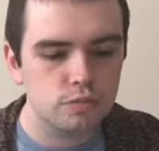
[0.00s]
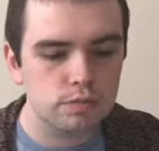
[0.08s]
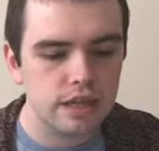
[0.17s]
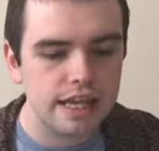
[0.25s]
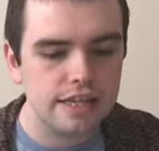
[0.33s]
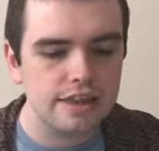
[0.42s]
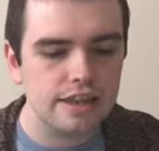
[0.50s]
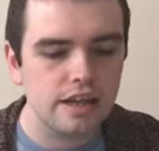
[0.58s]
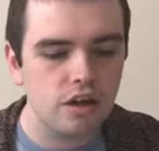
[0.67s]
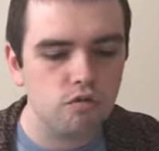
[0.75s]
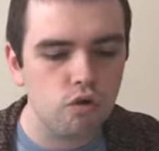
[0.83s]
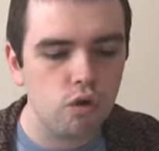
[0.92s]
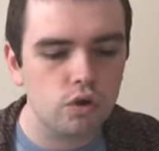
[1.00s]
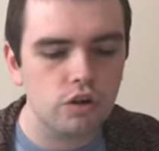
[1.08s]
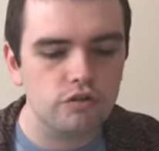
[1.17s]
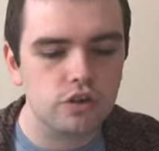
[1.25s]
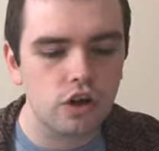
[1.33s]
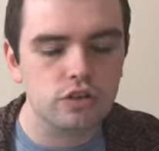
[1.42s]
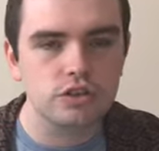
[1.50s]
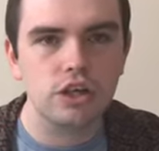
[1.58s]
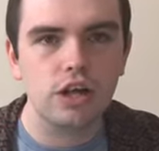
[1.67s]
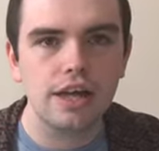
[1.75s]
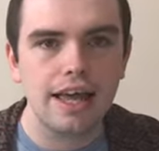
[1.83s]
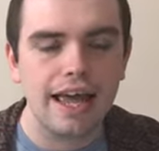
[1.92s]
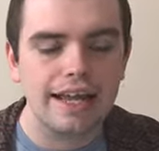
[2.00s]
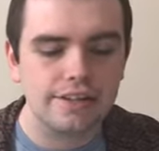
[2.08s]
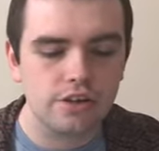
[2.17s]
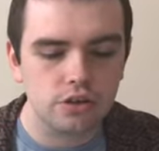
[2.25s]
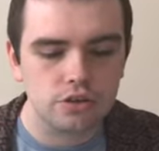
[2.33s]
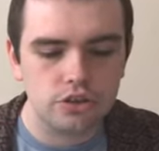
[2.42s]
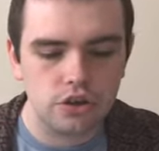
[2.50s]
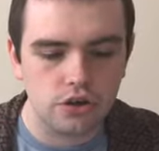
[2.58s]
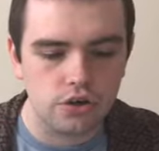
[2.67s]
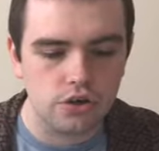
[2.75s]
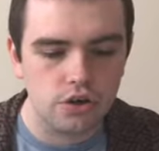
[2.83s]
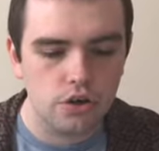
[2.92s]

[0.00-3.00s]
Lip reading: playing the role of Doctor in Doctor Who.